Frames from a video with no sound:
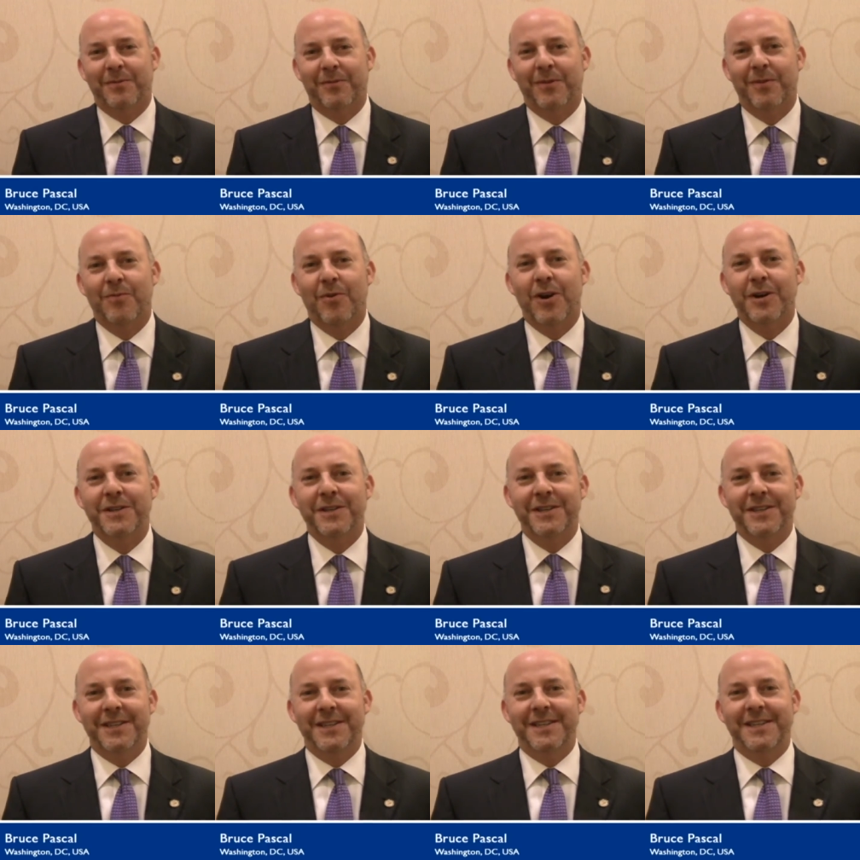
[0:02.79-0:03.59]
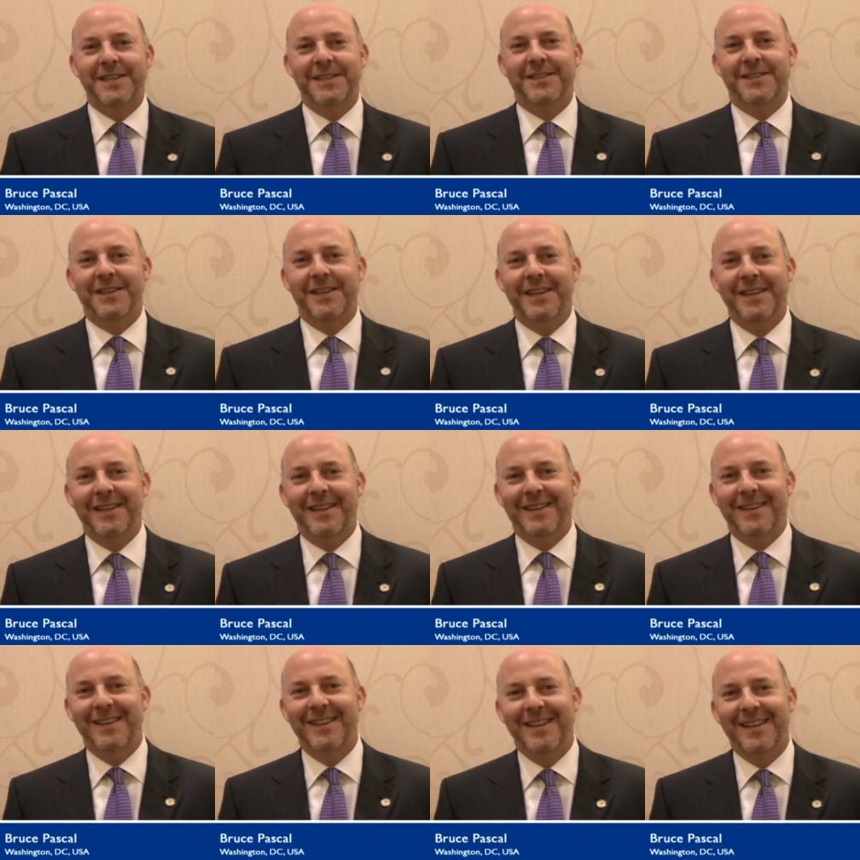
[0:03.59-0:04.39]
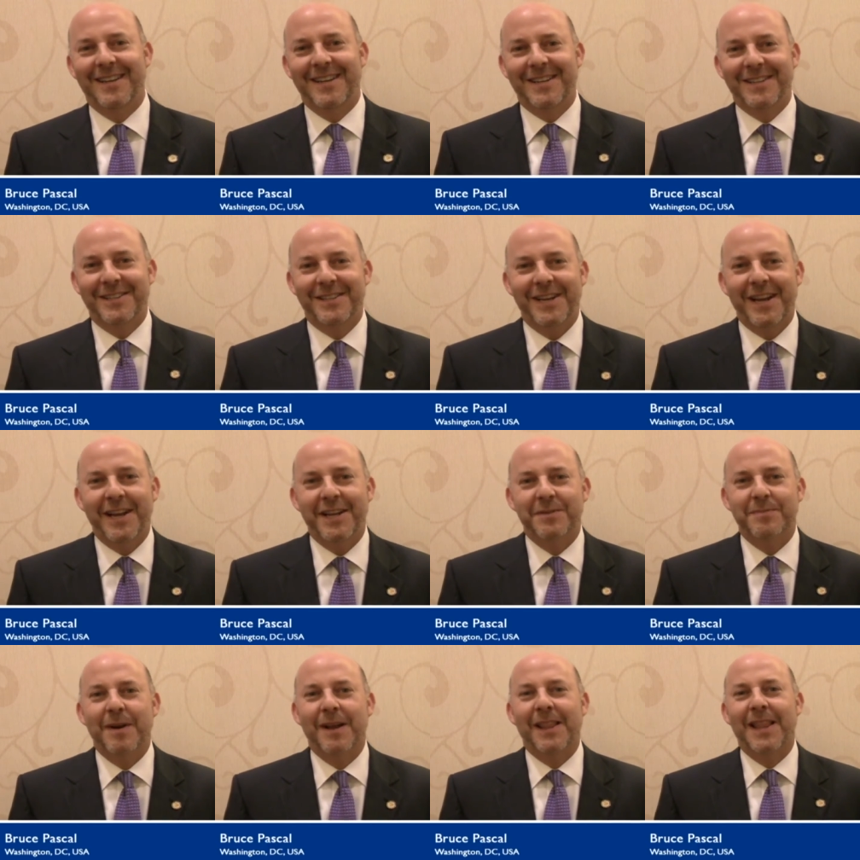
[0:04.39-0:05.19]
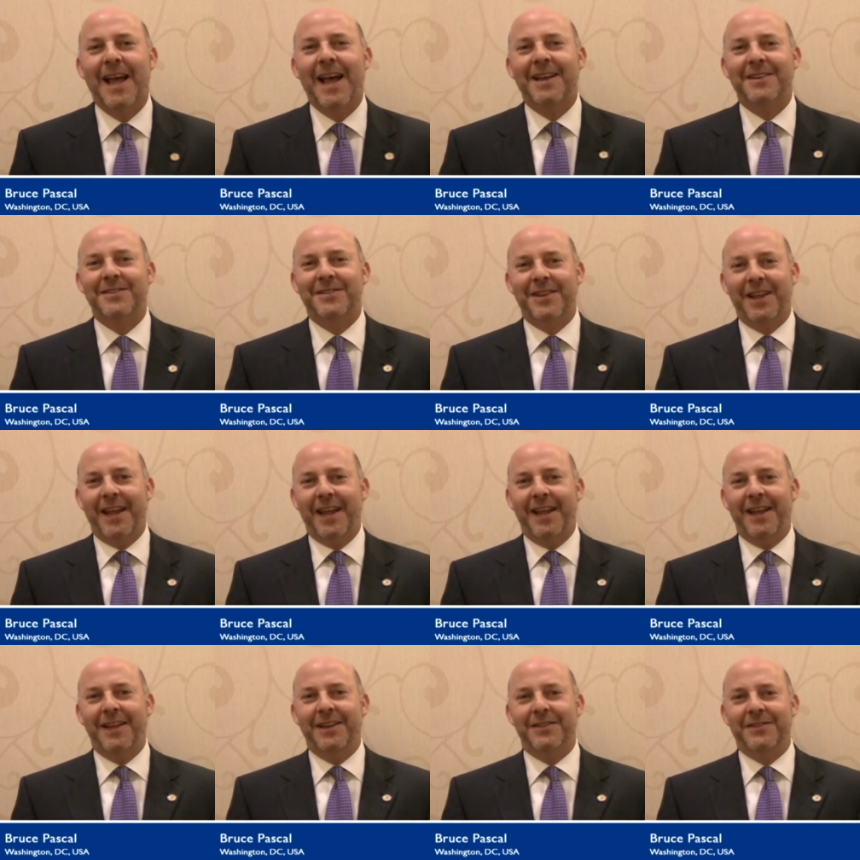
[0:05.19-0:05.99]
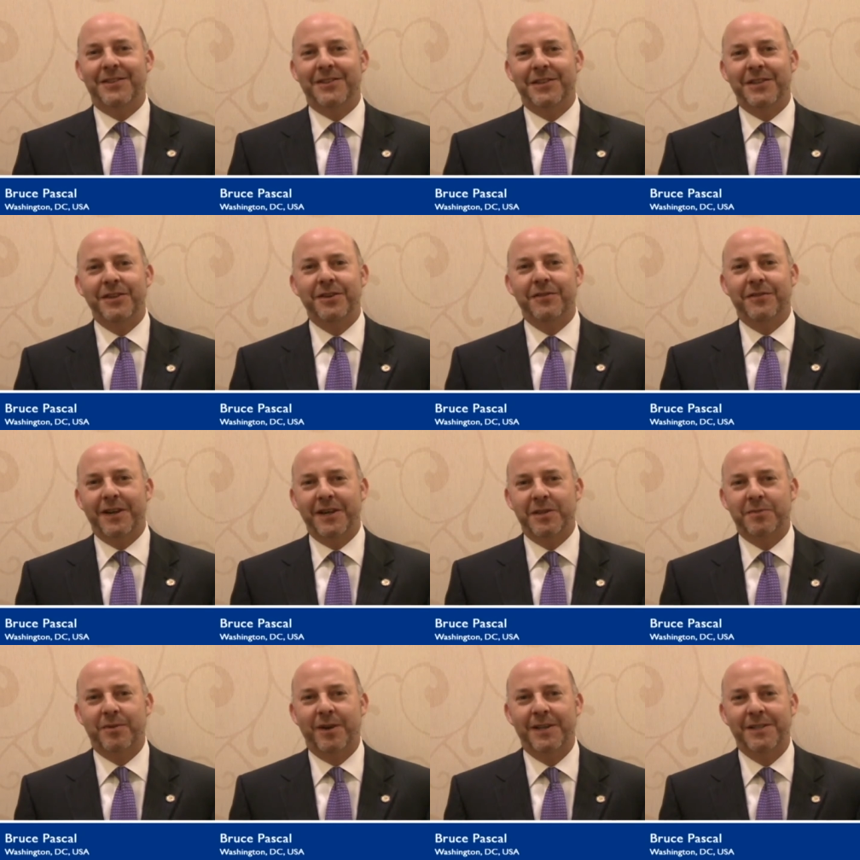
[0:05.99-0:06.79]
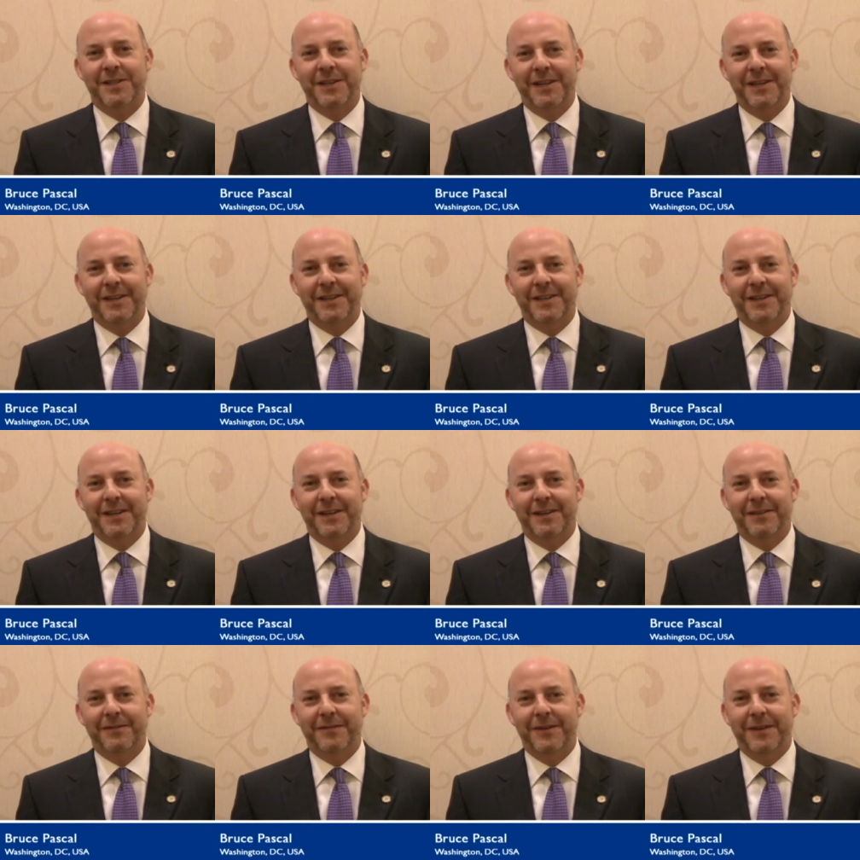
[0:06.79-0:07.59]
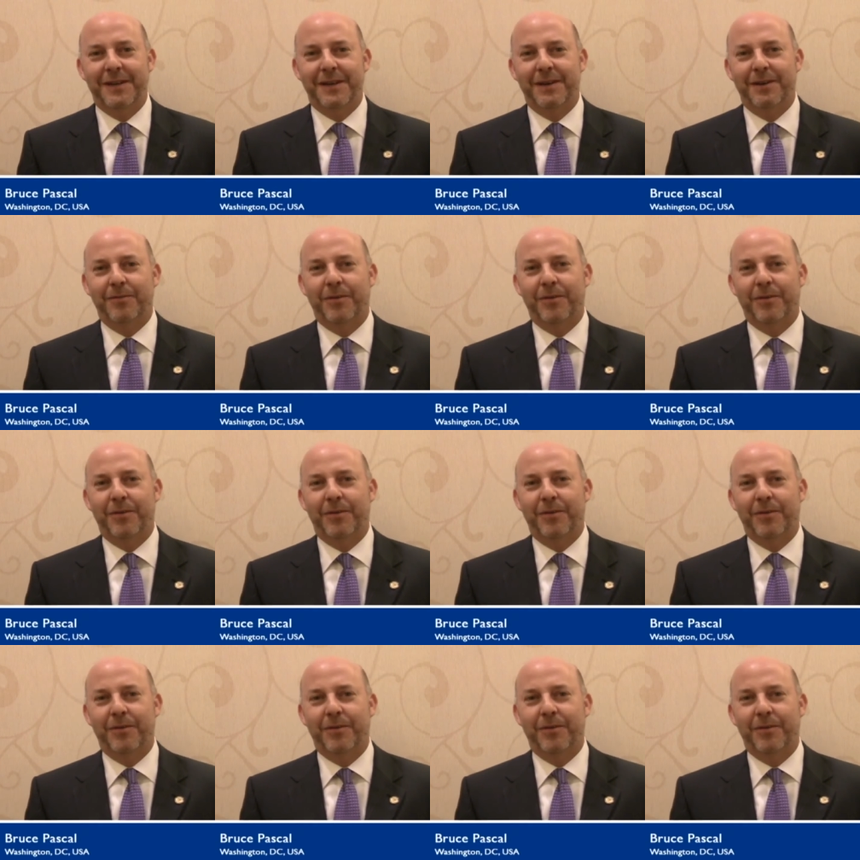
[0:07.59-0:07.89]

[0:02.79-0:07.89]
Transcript: I'm from Washington, D.C., and today is my last day as the Senior Vice President of uh,